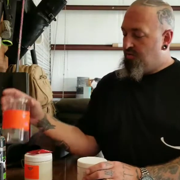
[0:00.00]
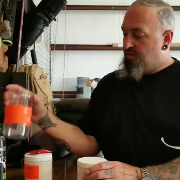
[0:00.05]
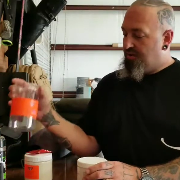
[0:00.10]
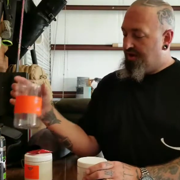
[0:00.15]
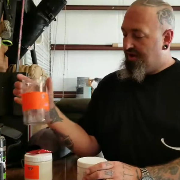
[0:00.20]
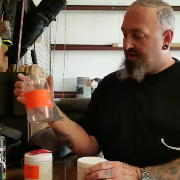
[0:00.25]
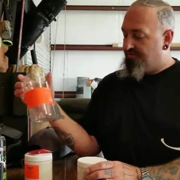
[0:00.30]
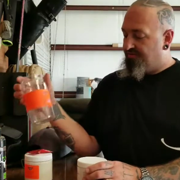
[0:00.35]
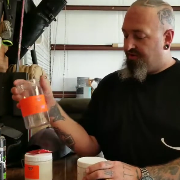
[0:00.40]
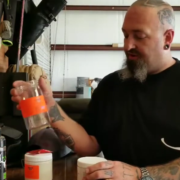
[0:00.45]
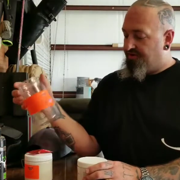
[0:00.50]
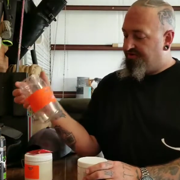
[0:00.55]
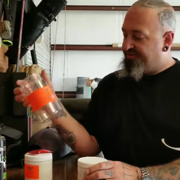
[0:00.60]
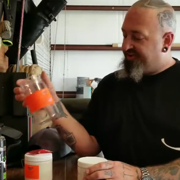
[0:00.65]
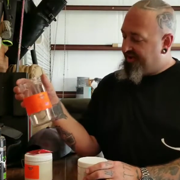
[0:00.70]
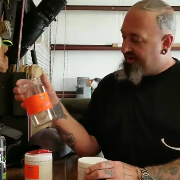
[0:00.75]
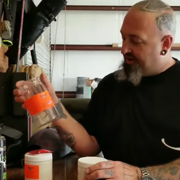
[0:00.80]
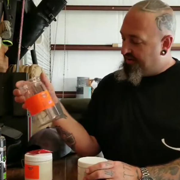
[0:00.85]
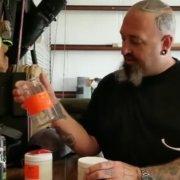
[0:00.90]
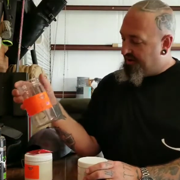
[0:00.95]
We have our
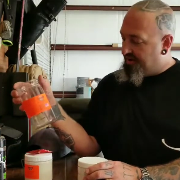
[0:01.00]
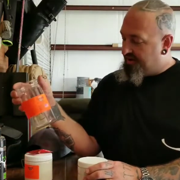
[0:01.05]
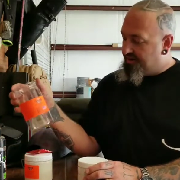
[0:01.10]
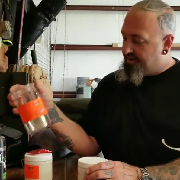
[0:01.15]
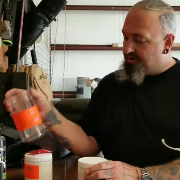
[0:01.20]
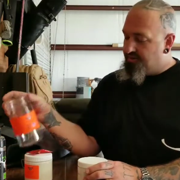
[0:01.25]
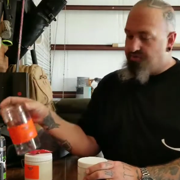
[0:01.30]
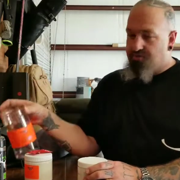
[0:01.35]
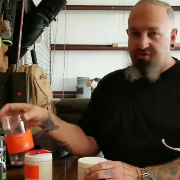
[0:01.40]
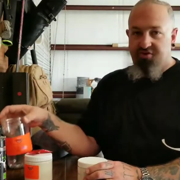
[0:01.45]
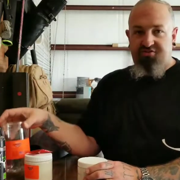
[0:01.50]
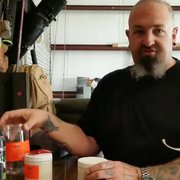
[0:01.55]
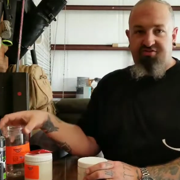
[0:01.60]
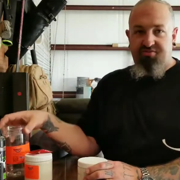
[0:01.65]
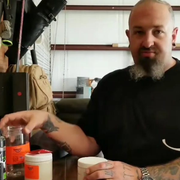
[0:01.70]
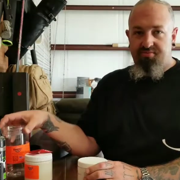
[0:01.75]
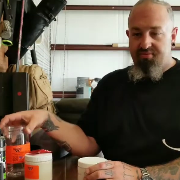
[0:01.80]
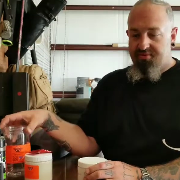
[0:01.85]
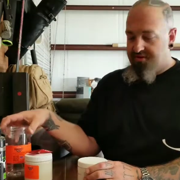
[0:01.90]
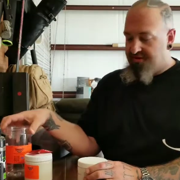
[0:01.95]
Tannerite, which
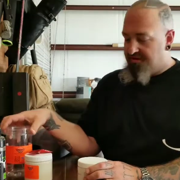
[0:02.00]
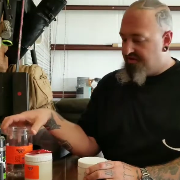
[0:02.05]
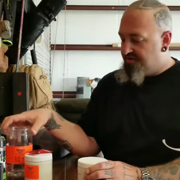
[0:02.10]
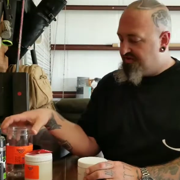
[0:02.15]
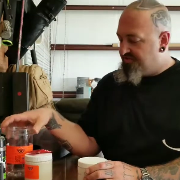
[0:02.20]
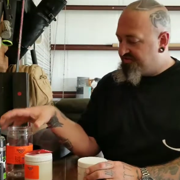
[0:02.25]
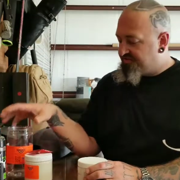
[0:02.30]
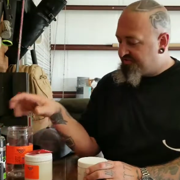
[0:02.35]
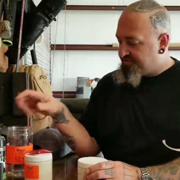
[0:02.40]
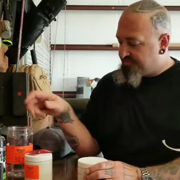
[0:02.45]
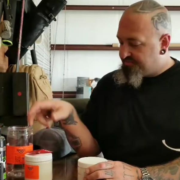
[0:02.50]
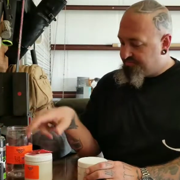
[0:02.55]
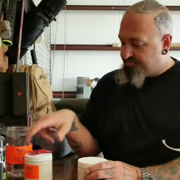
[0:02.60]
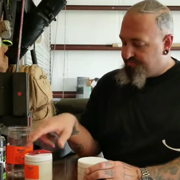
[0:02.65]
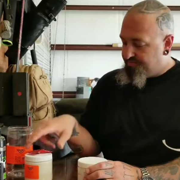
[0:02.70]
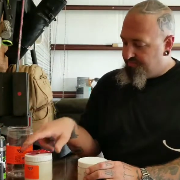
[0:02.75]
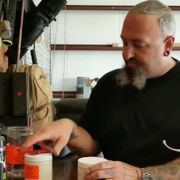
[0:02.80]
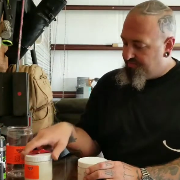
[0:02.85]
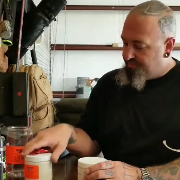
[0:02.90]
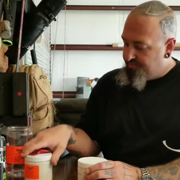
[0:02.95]
is
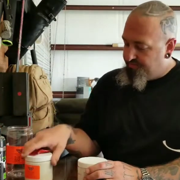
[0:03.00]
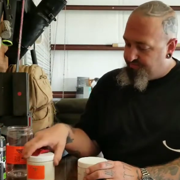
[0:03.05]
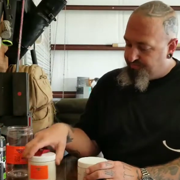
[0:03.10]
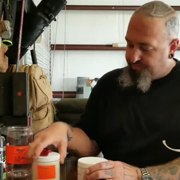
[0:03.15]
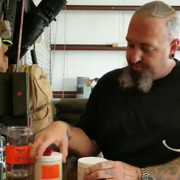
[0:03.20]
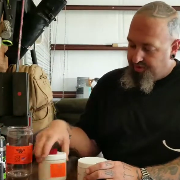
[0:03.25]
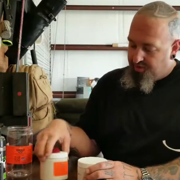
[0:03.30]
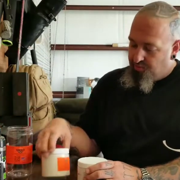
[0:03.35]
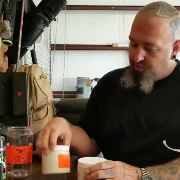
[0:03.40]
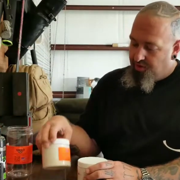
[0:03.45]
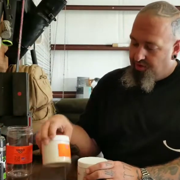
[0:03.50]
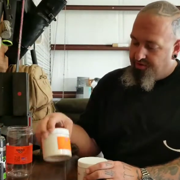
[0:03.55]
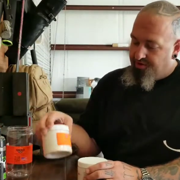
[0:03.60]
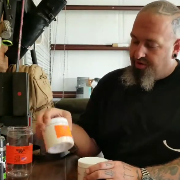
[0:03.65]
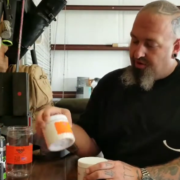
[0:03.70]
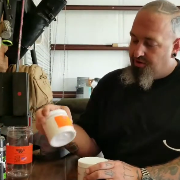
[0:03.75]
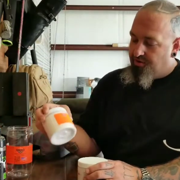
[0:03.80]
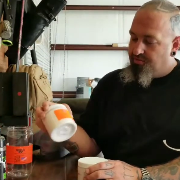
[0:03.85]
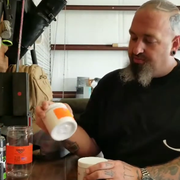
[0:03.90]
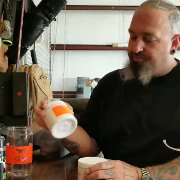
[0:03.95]
pretty well
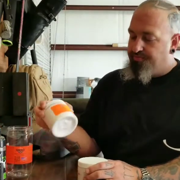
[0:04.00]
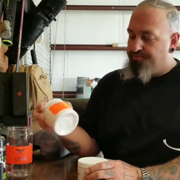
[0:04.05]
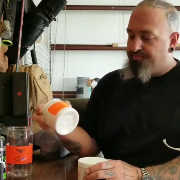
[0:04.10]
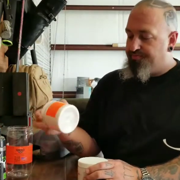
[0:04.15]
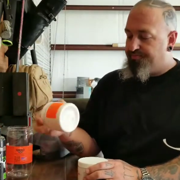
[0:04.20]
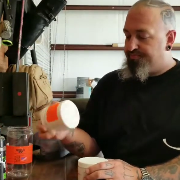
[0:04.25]
known.